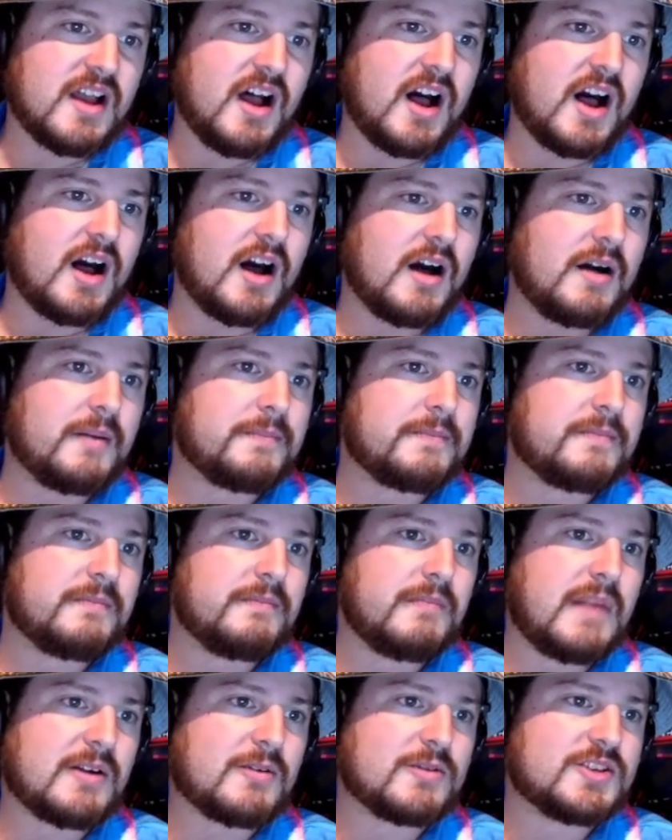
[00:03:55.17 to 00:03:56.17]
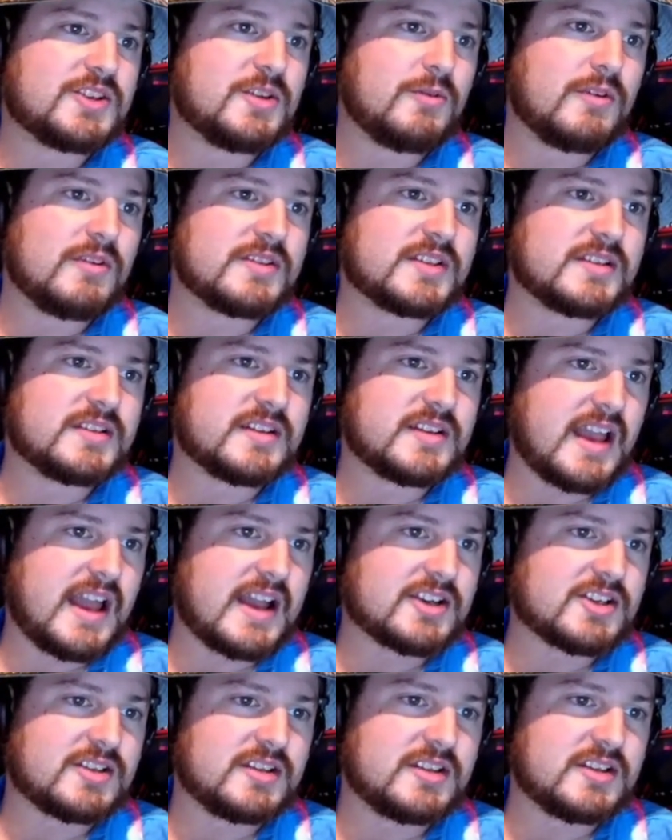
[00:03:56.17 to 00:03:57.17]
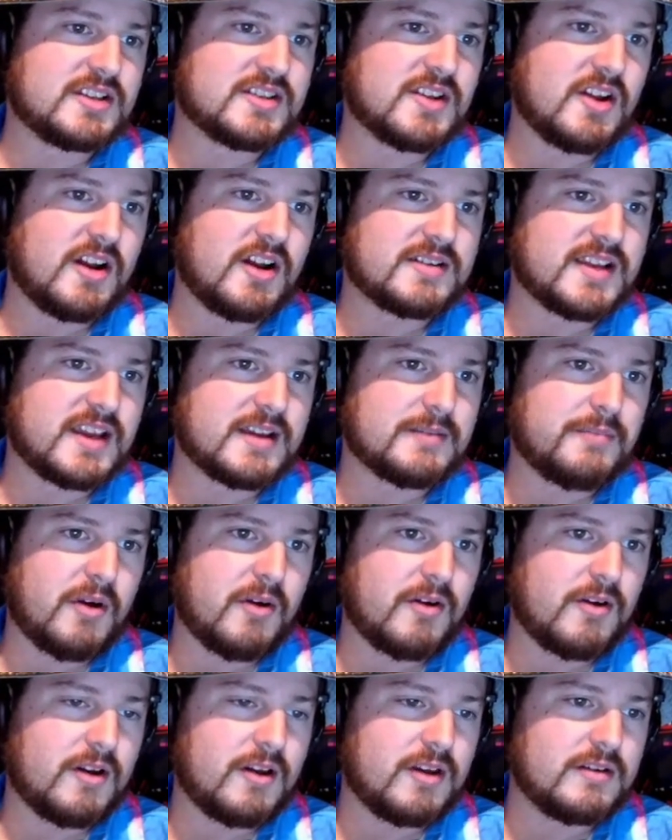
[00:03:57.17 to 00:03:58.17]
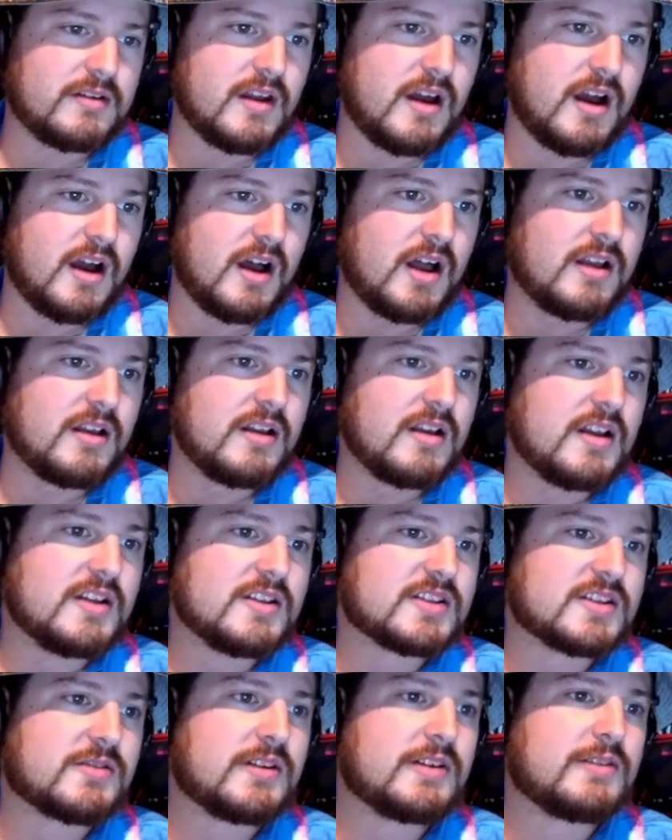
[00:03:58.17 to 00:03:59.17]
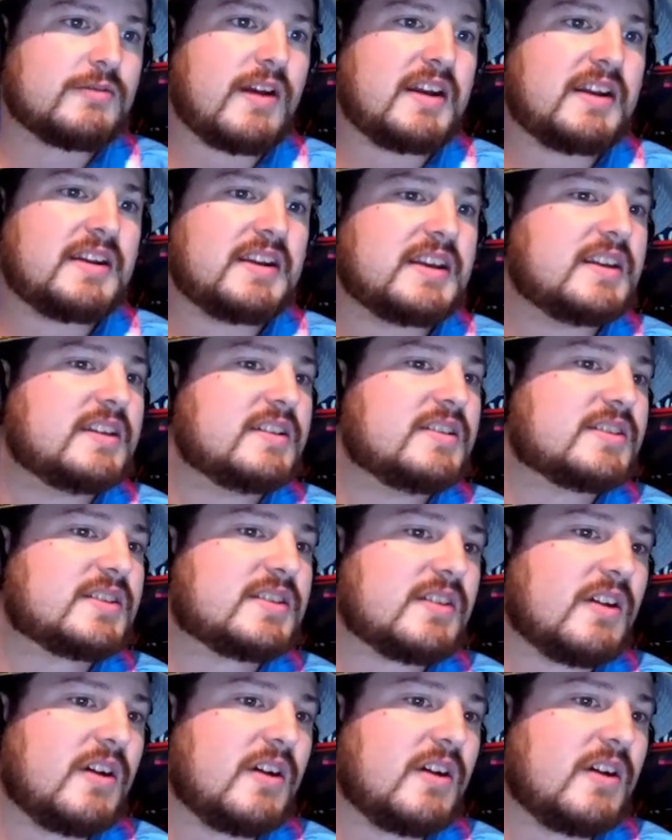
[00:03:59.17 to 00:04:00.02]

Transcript: Uh, Michael G. Wilson actually does not take part in uh, screenwriting. He is